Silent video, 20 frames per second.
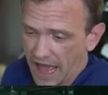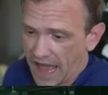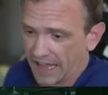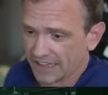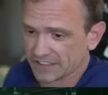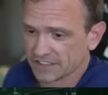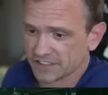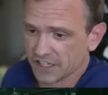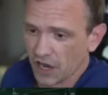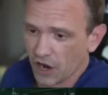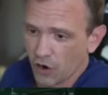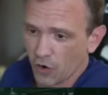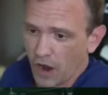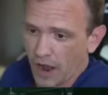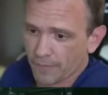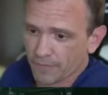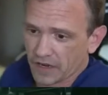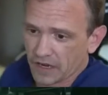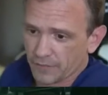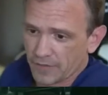And so
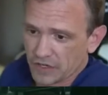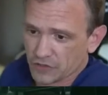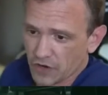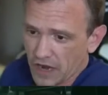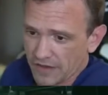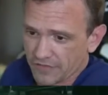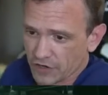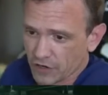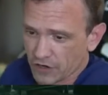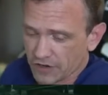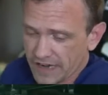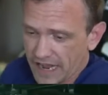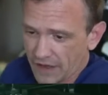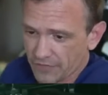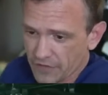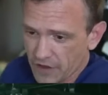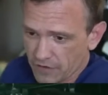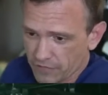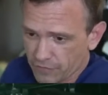I'm going to be driving her down there